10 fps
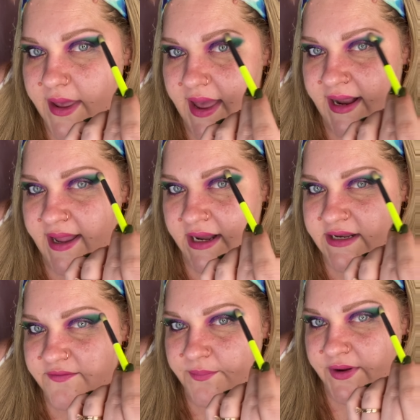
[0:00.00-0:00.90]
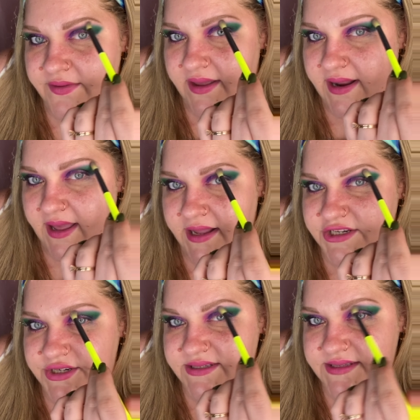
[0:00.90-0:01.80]
and kind of blur that
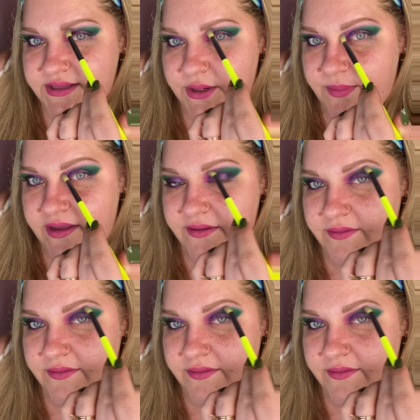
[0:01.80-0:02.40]
edge just a little bit.